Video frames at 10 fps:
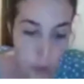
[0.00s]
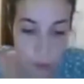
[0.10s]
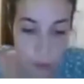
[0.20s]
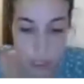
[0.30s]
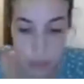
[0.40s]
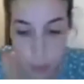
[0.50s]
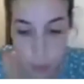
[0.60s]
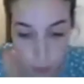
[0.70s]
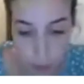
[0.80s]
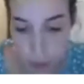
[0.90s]
a
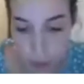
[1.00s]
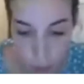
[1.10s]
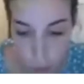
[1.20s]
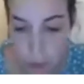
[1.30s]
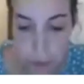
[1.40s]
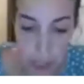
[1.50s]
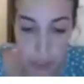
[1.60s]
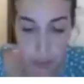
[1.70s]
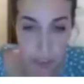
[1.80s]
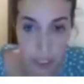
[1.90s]
morphism to a
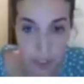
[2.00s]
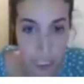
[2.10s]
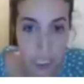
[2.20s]
Riemann surface